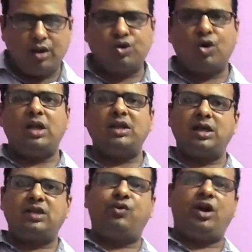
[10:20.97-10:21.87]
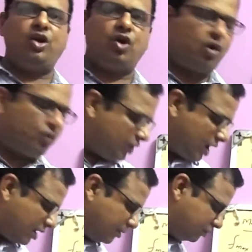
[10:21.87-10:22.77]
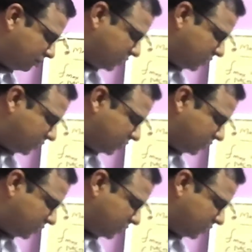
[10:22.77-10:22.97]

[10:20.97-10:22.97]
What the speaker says: So in this video we have